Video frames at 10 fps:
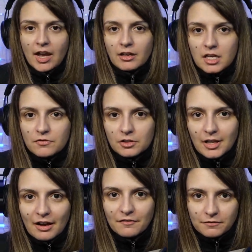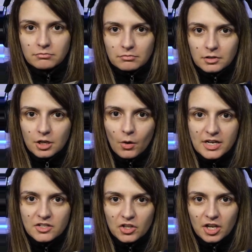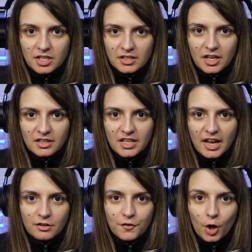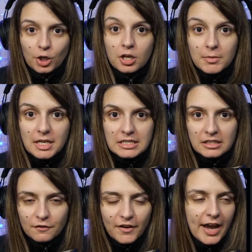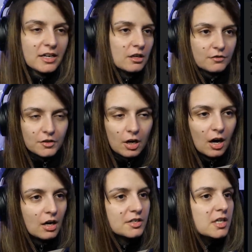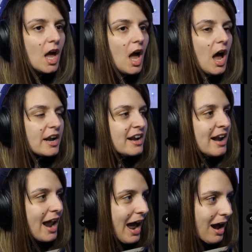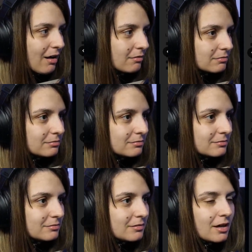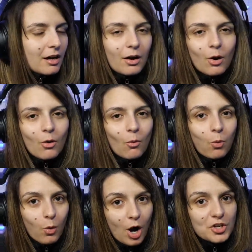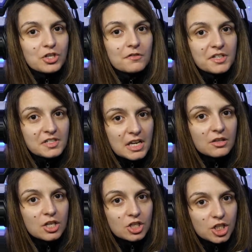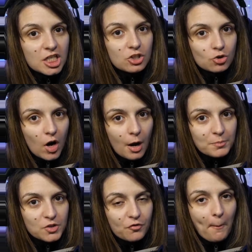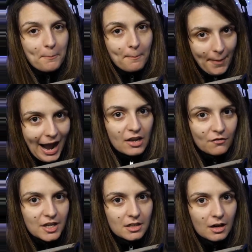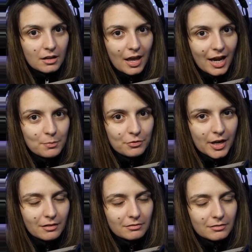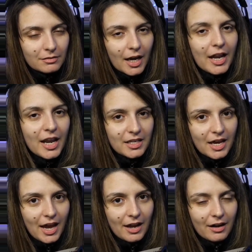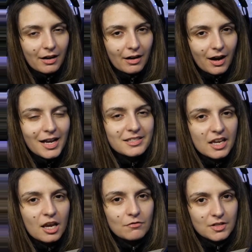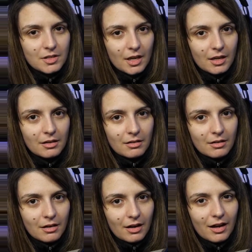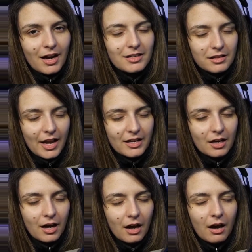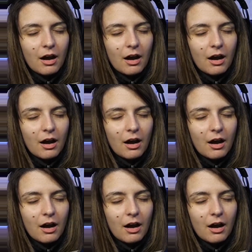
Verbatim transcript: evil laugh, you know, inserted at the end for comedic effect, of course. Now, what's the receipt that she drops from my video library? And again, I say receipt as like a